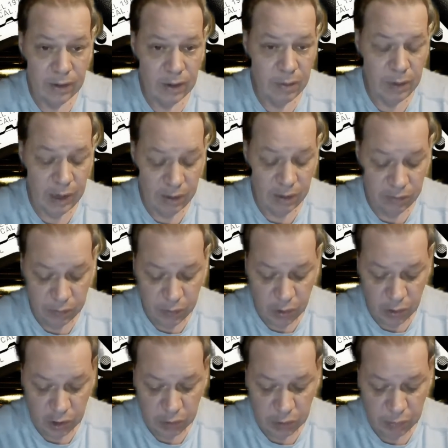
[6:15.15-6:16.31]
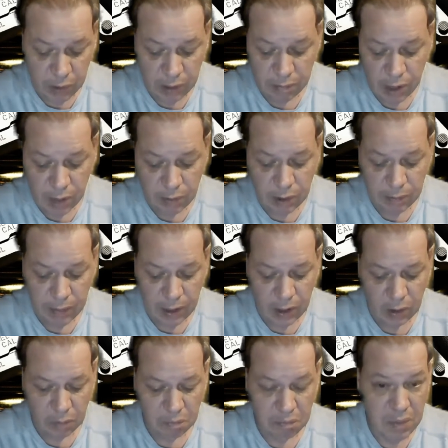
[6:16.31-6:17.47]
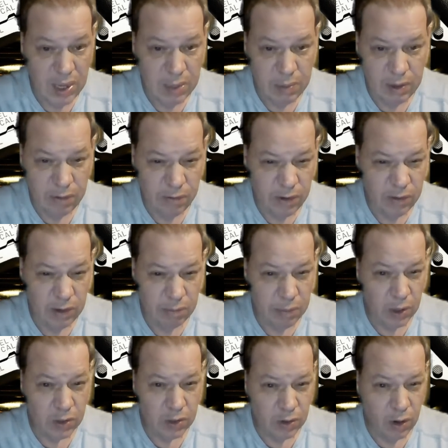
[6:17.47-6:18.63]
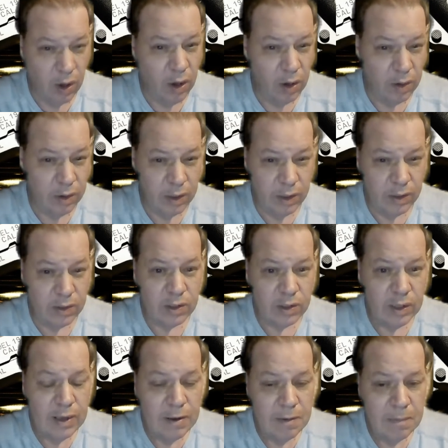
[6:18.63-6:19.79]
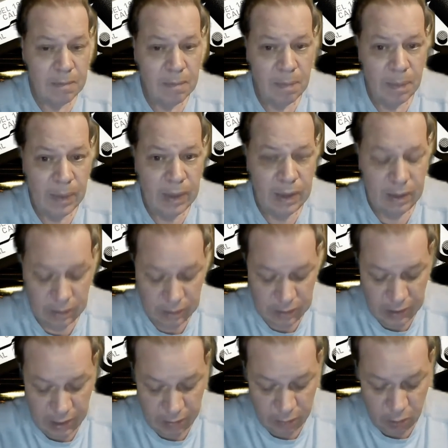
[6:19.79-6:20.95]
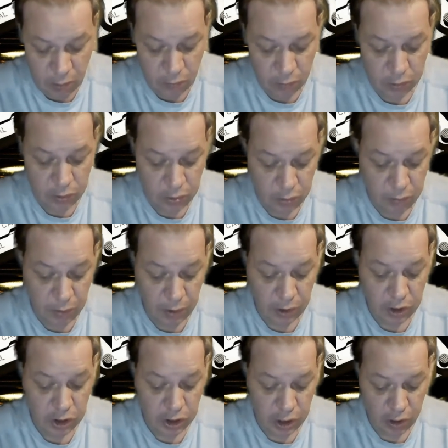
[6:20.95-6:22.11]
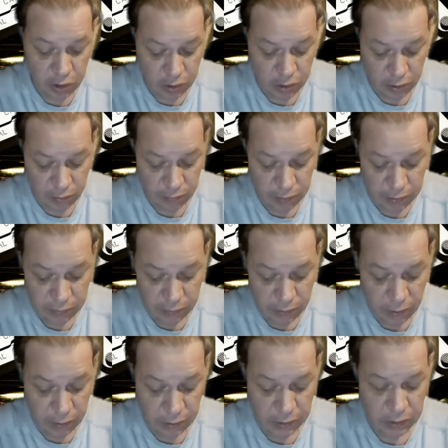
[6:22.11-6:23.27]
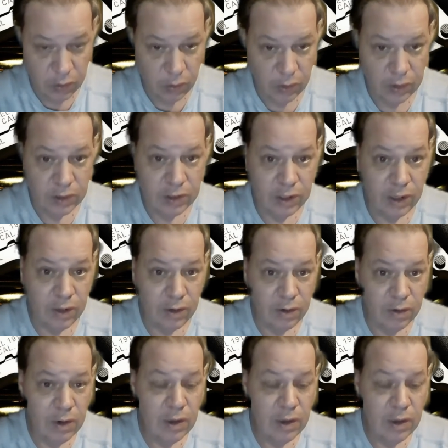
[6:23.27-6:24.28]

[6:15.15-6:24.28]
I mean, I've totally spent probably about maybe $50 on all these to have over 2 million shares of these all these coins together.